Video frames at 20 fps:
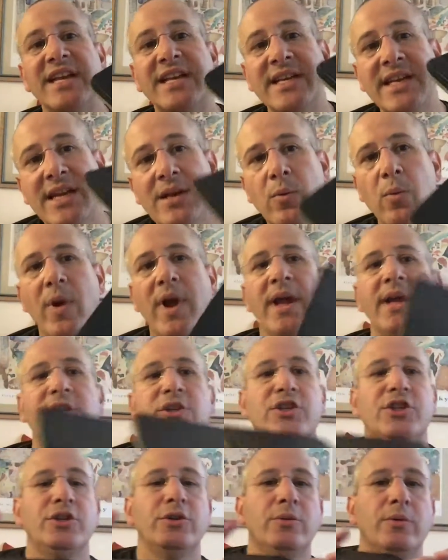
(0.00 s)
neat way
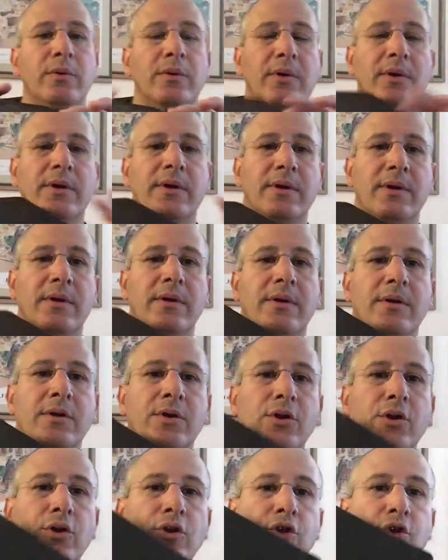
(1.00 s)
to
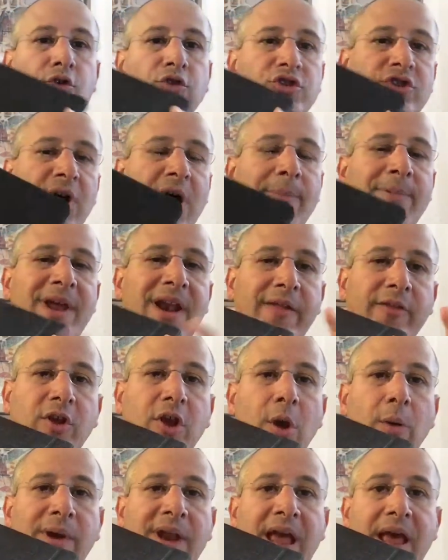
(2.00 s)
use your iPad on the
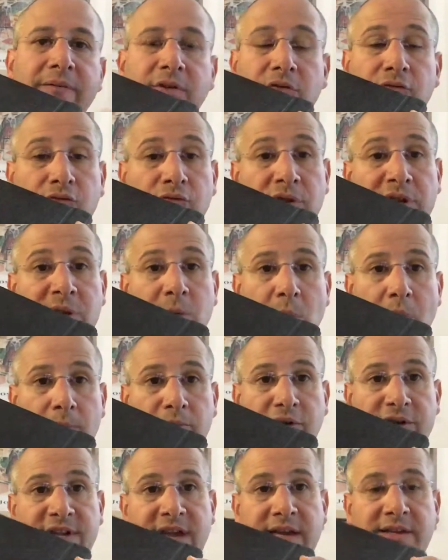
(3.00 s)
go and have it really well
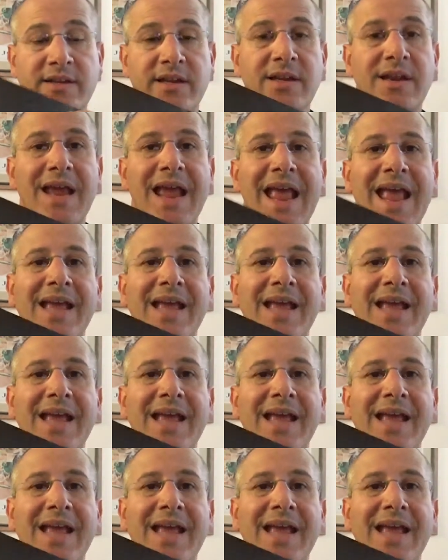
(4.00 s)
protected,